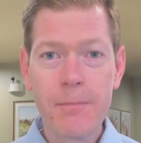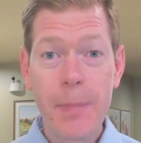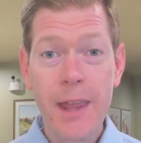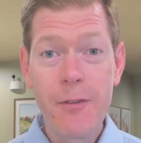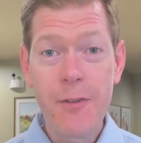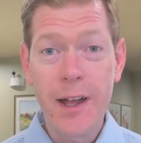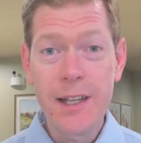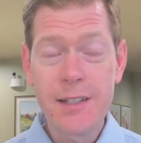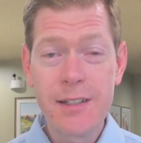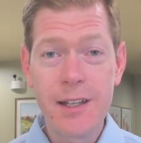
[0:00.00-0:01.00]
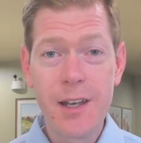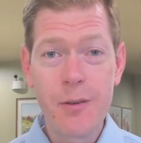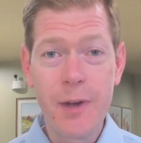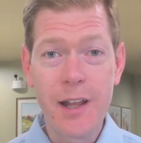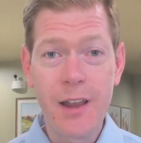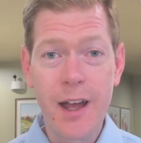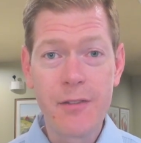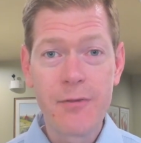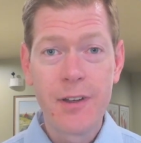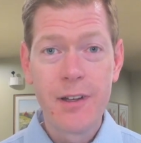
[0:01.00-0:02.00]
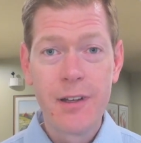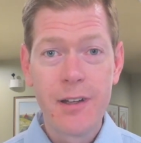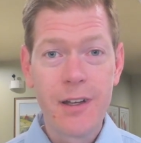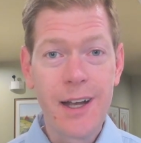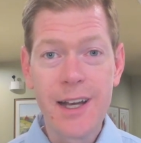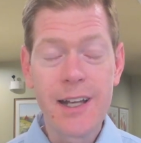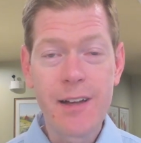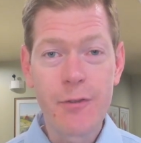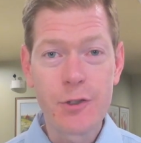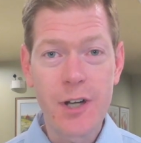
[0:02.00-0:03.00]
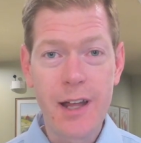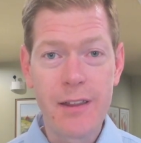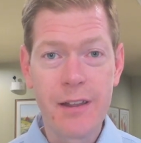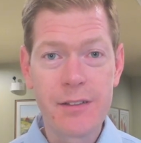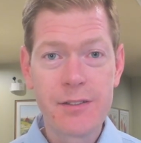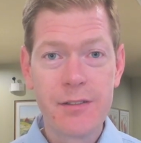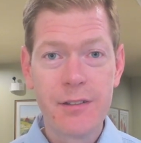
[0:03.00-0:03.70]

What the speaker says: if I get to the end of my life and I never try this?